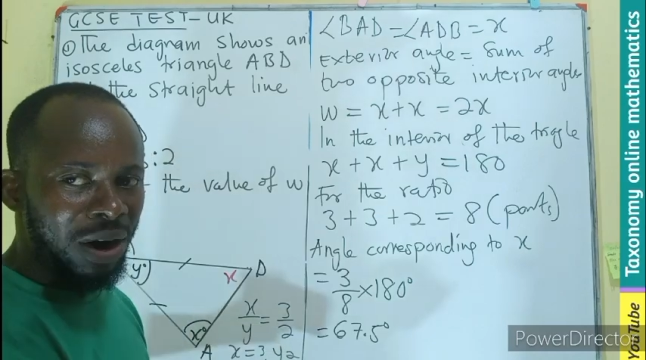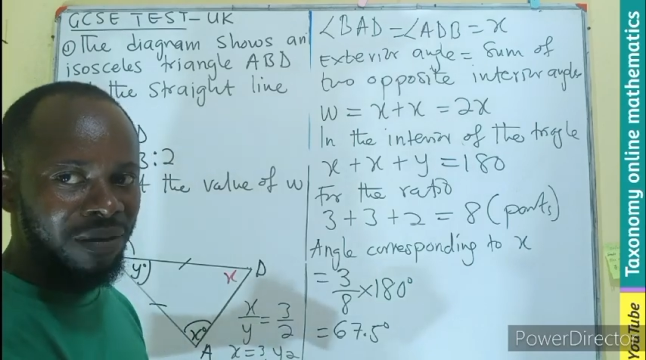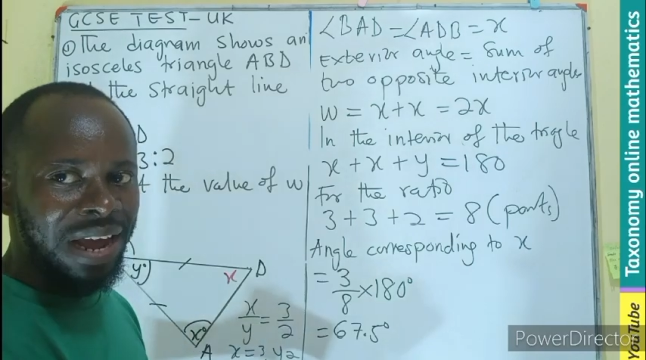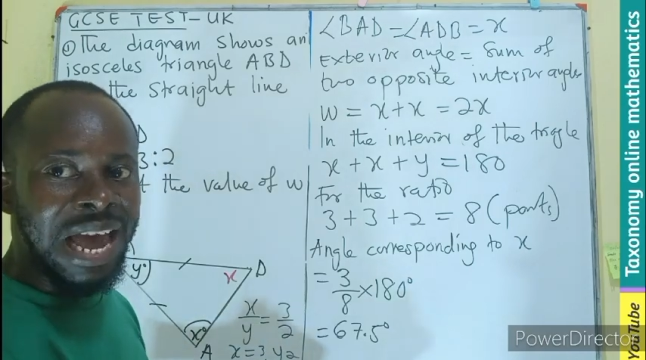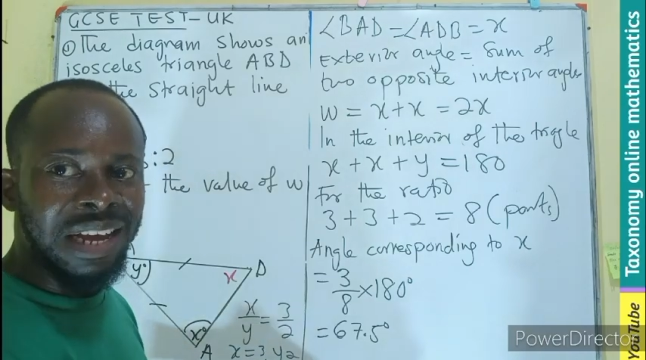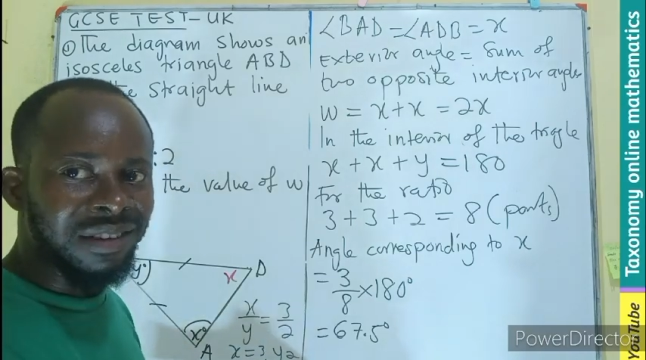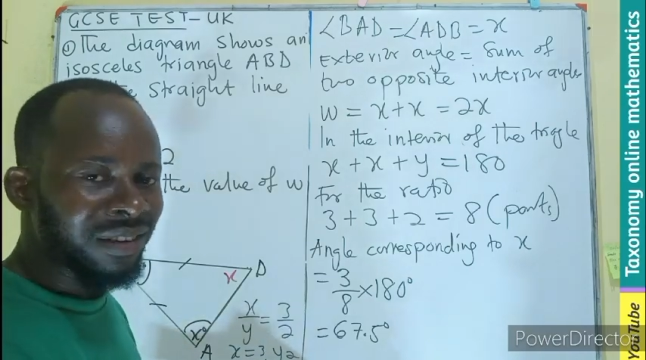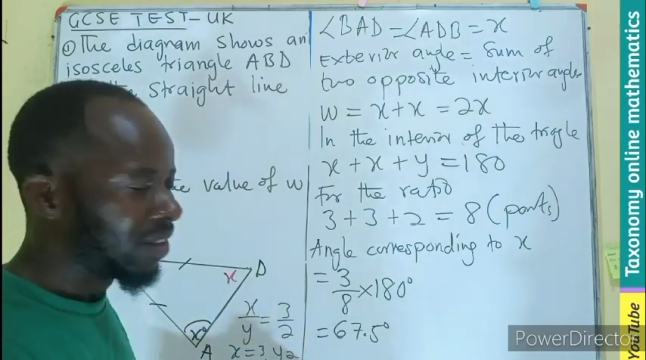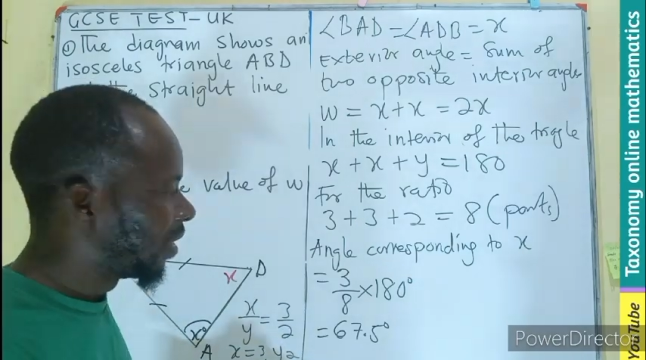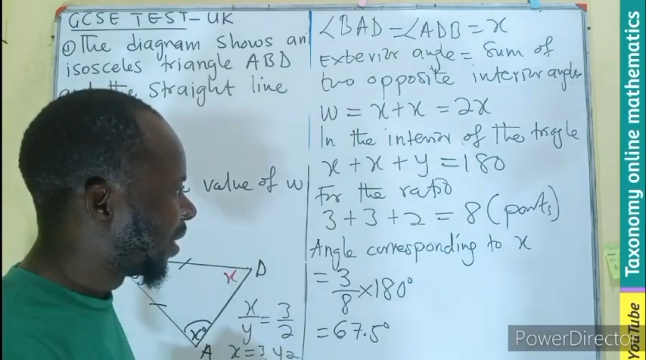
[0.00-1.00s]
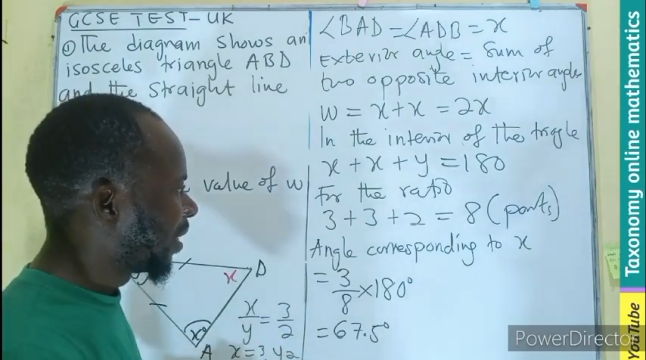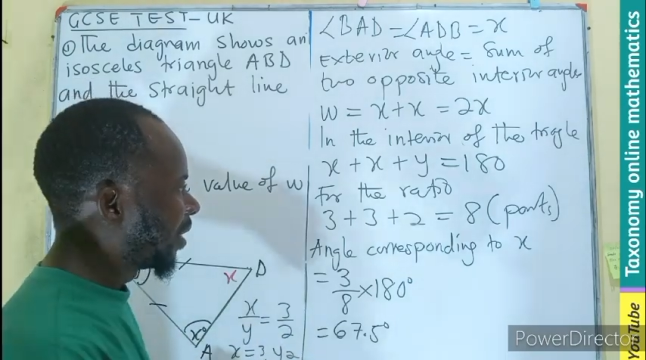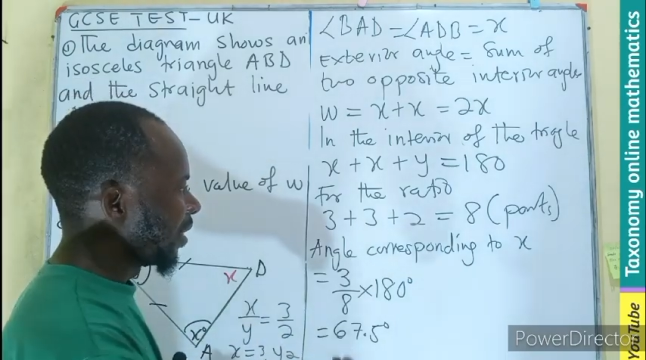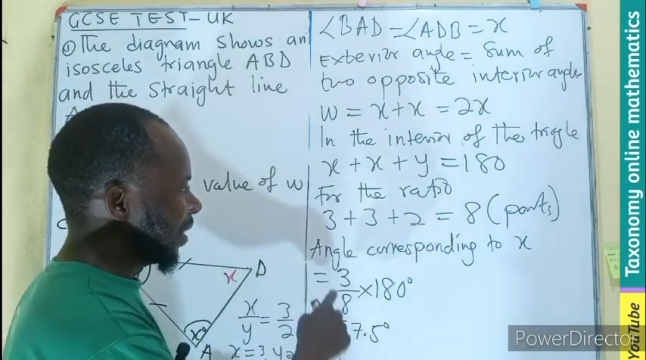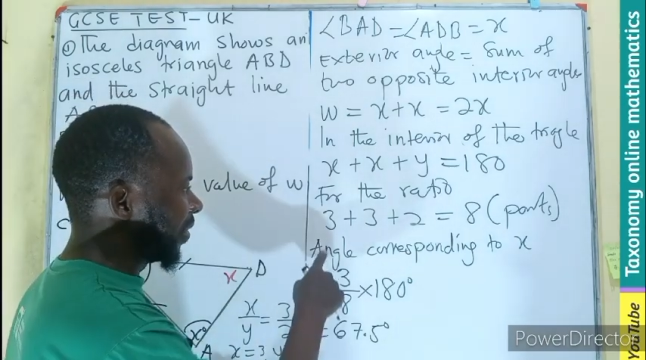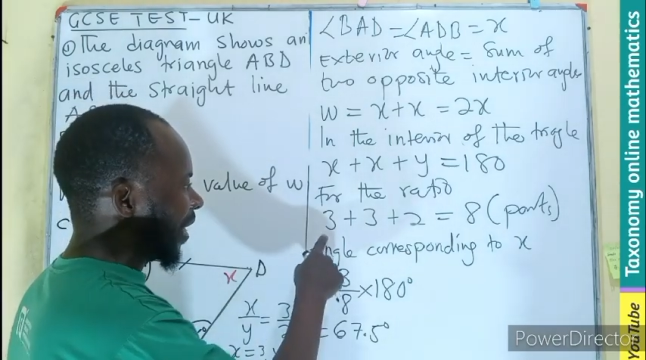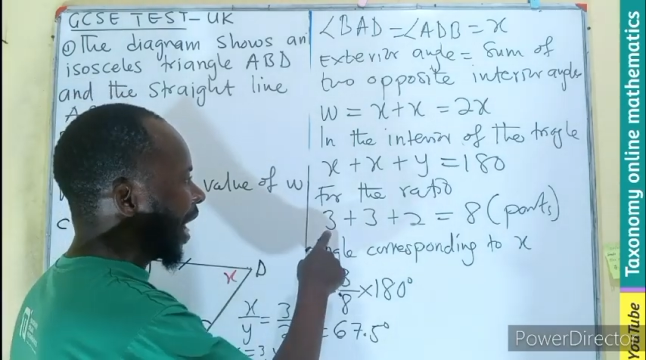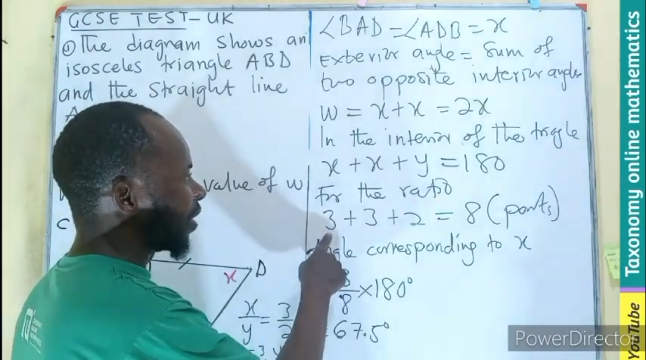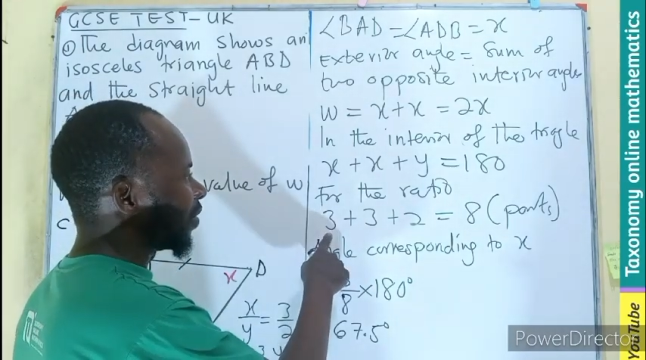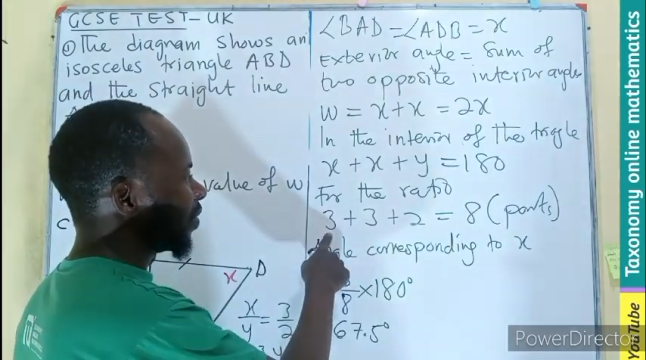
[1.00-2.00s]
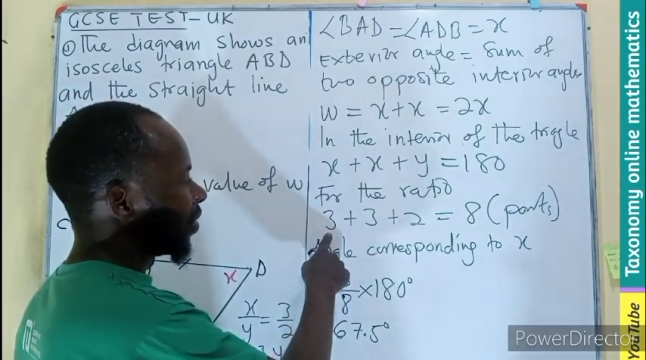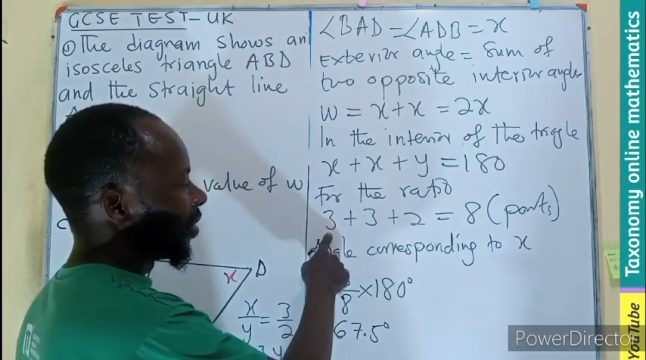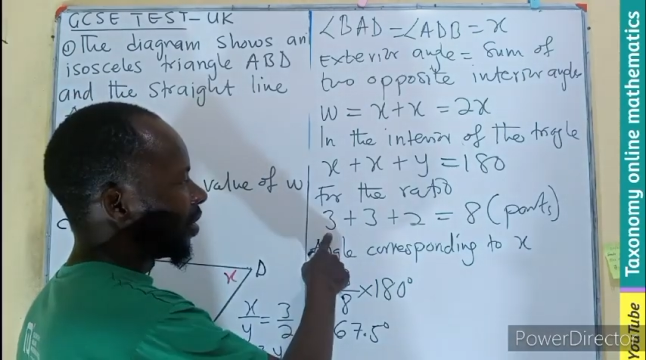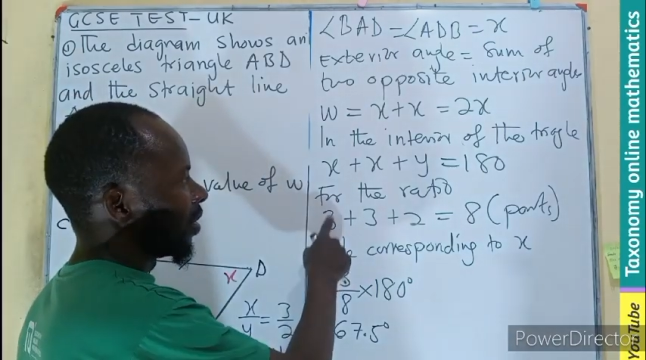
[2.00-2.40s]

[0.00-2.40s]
one of the x. This x.